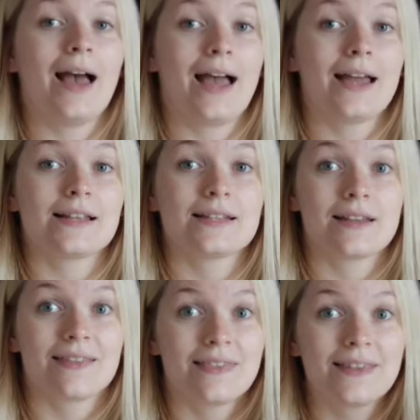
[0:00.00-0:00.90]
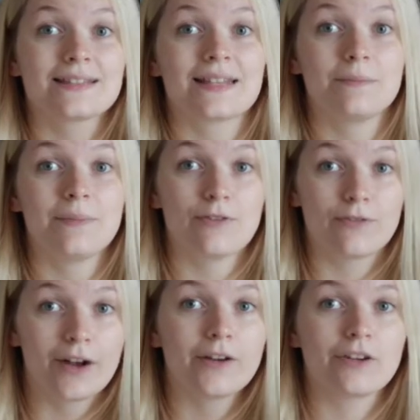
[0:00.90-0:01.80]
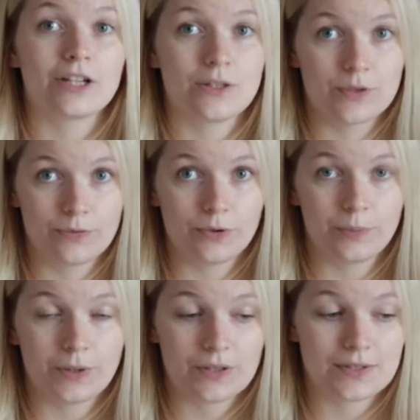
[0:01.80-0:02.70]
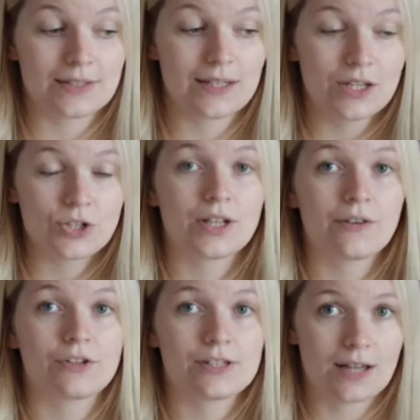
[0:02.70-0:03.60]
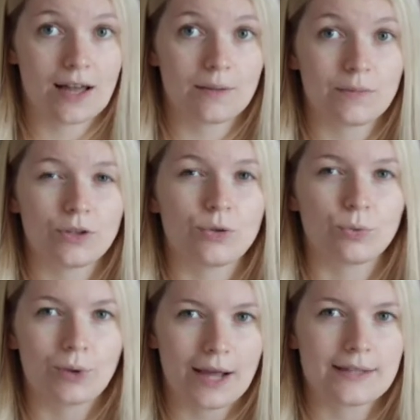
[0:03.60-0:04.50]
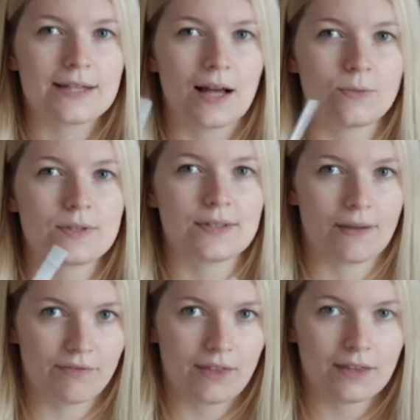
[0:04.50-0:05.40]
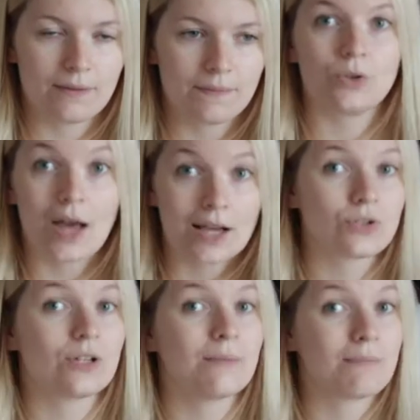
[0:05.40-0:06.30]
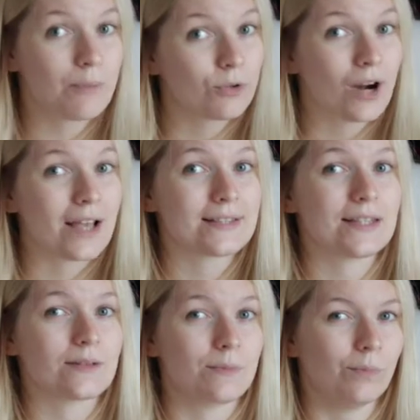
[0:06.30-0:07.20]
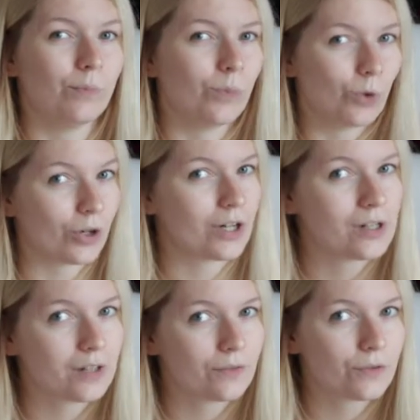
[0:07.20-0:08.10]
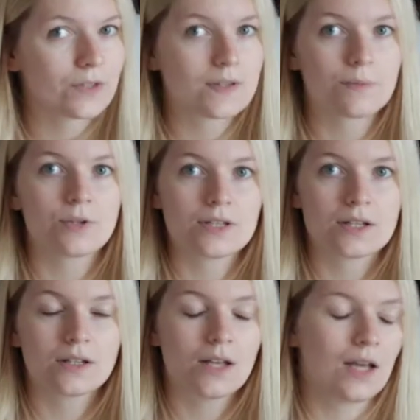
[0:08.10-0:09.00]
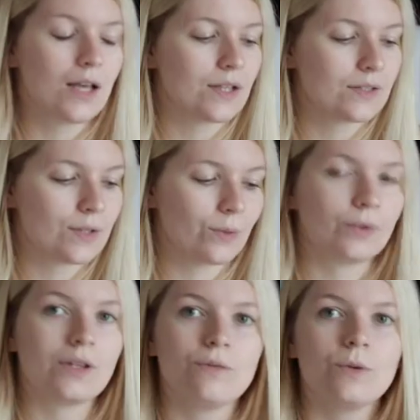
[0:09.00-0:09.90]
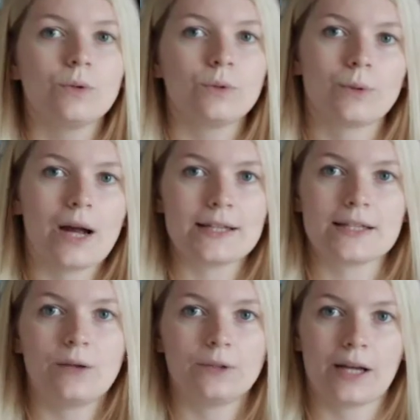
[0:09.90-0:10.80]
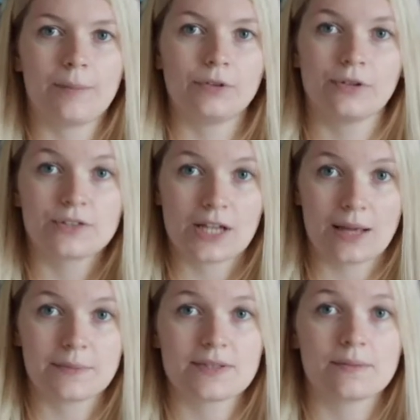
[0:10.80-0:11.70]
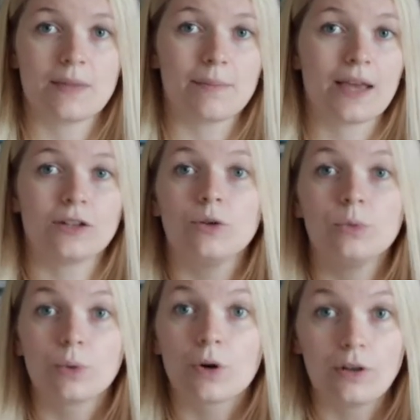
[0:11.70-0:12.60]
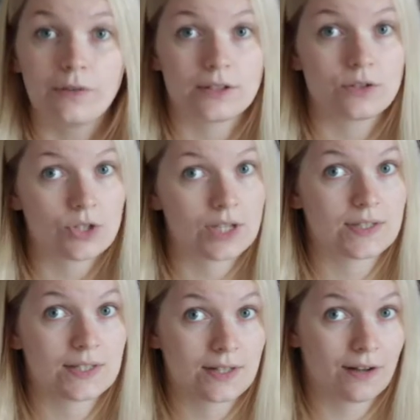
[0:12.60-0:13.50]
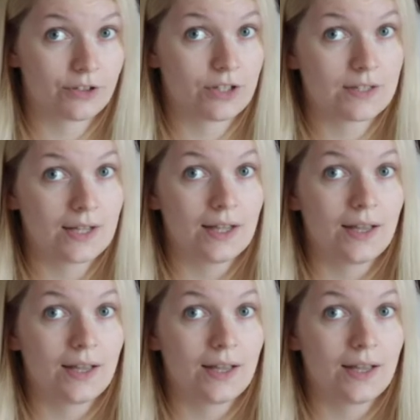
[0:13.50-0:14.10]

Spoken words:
And this can be very useful because each and every time you write down something, you actually memorize it more for some reason. So if you will write down a couple of times maybe a new word that you just discovered,